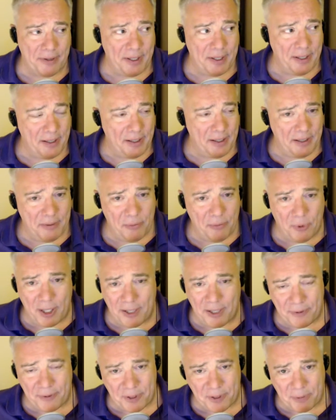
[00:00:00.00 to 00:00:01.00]
nice. Mm.
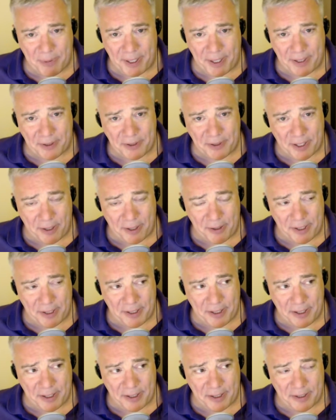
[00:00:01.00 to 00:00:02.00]
wonderful speakers out
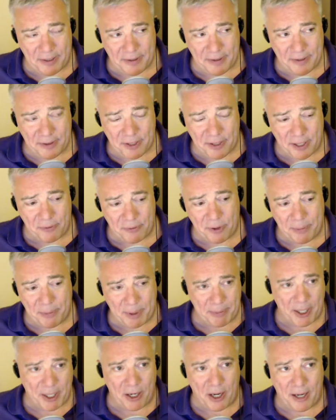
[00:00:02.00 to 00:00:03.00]
in the sunroom in
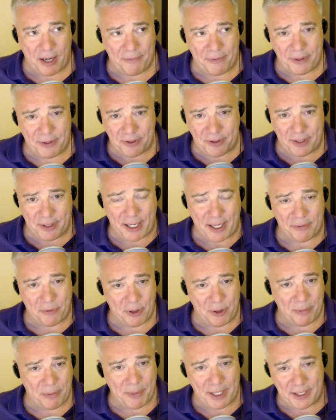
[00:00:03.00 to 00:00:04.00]
my office, in that
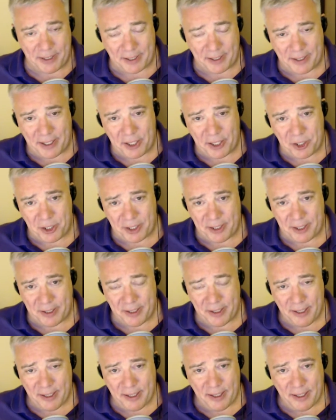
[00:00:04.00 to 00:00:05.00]
room, and in the kitchen
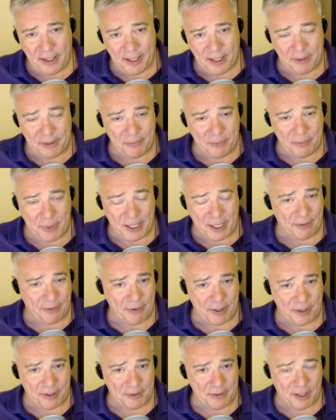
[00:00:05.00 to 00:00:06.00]
and we have
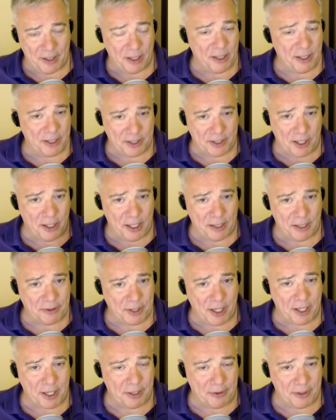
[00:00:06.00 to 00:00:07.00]
a, a, it's a whole
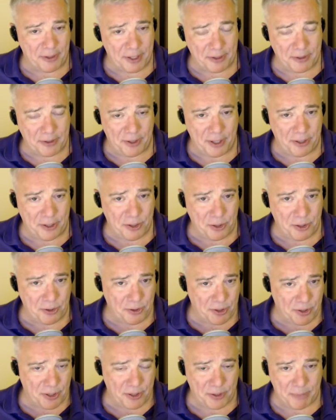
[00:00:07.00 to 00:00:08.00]
house audio thing so you can
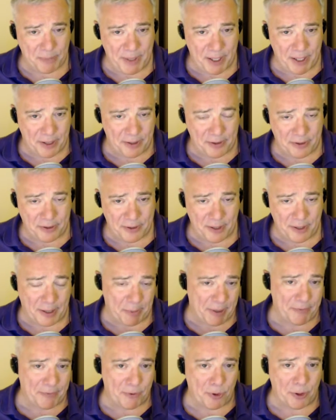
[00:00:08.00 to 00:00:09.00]
choose the speakers like
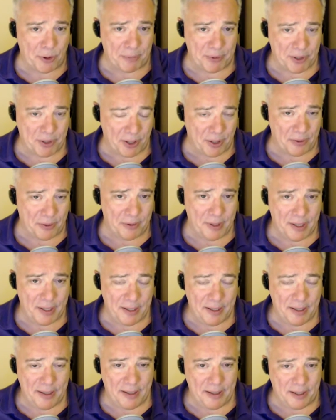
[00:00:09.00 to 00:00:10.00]
we have groups so
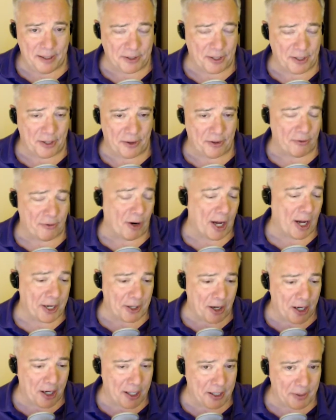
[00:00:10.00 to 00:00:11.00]
there's a Therot
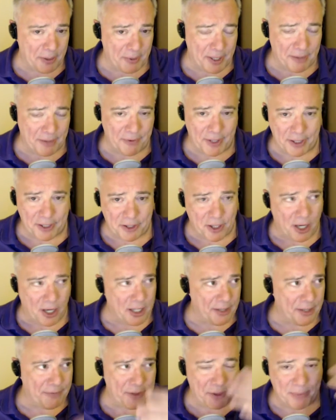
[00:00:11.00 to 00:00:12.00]
all or whatever that's
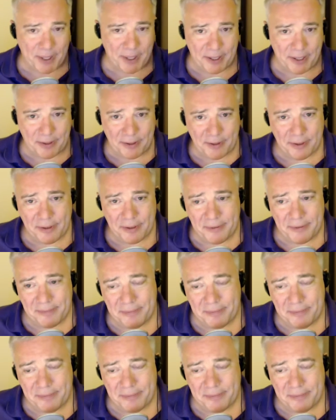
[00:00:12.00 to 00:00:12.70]
all of the speakers